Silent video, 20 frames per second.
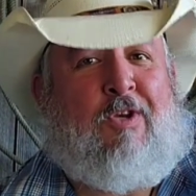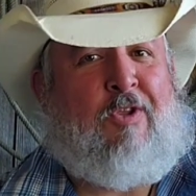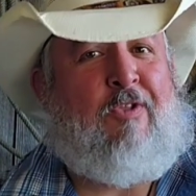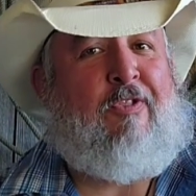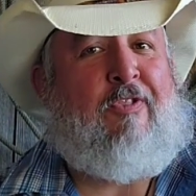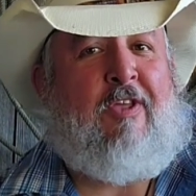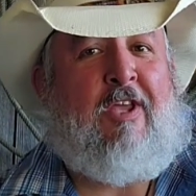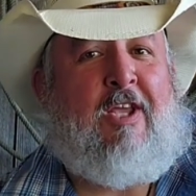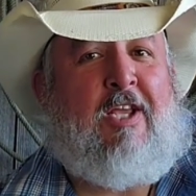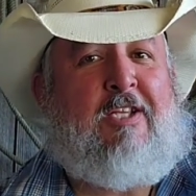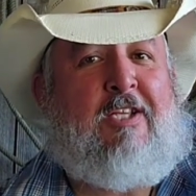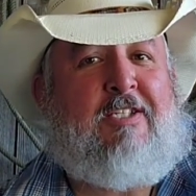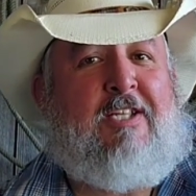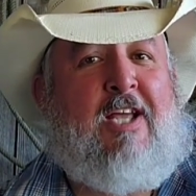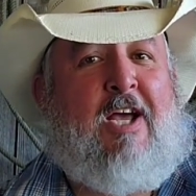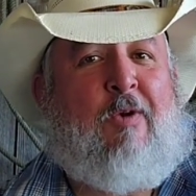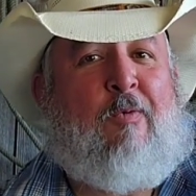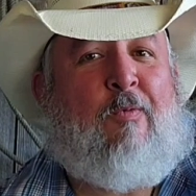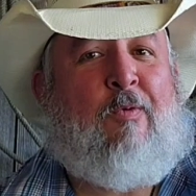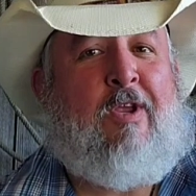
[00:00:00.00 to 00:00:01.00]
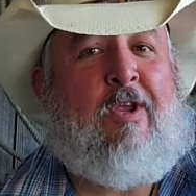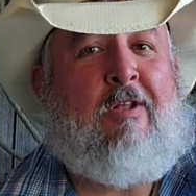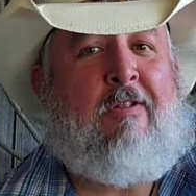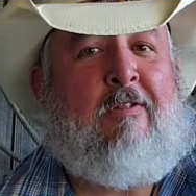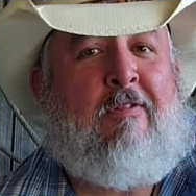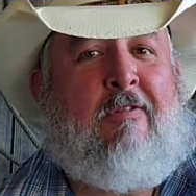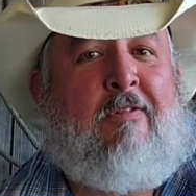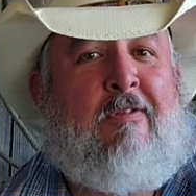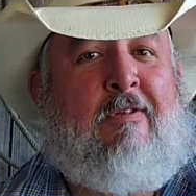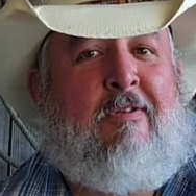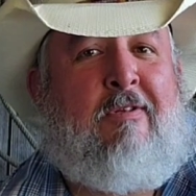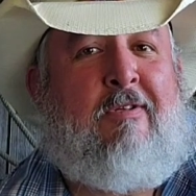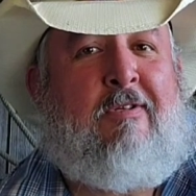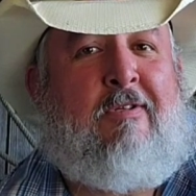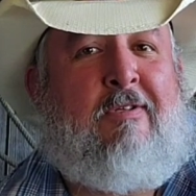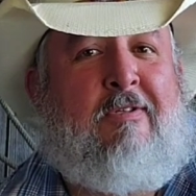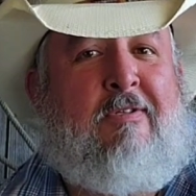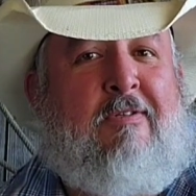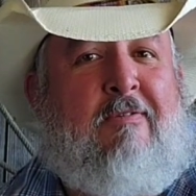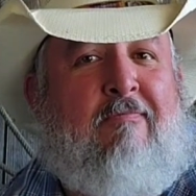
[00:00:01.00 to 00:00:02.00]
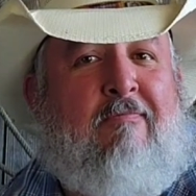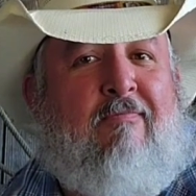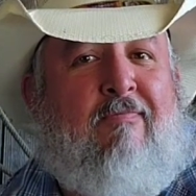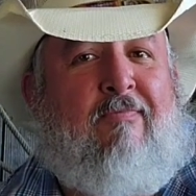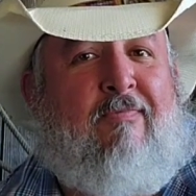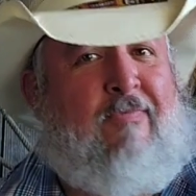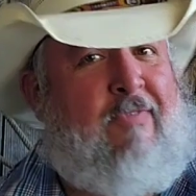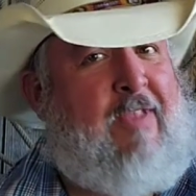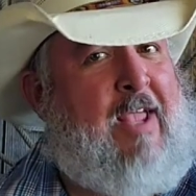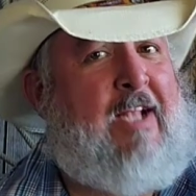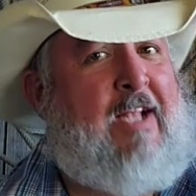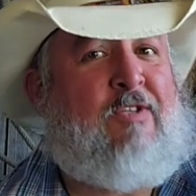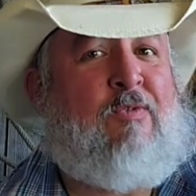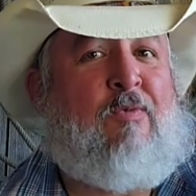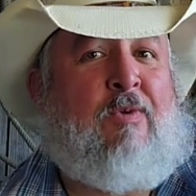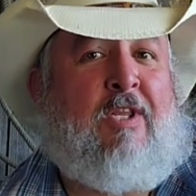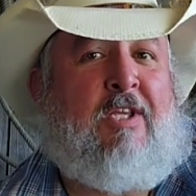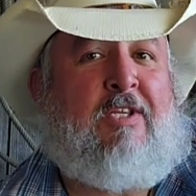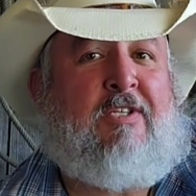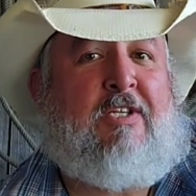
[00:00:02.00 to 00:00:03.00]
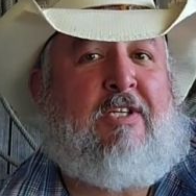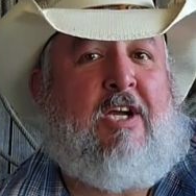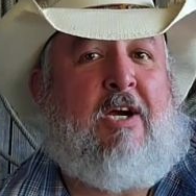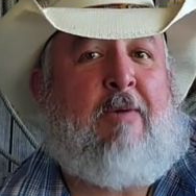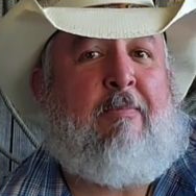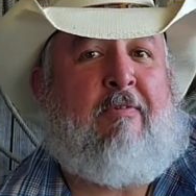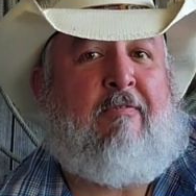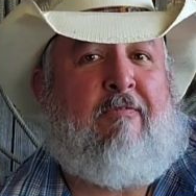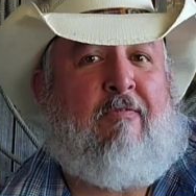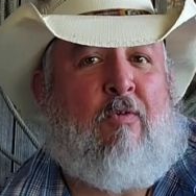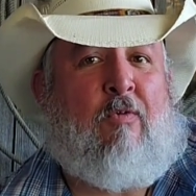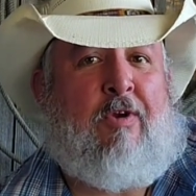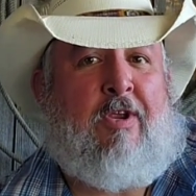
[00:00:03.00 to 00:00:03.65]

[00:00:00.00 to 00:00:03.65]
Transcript: when you think he's not real, that's when he's coming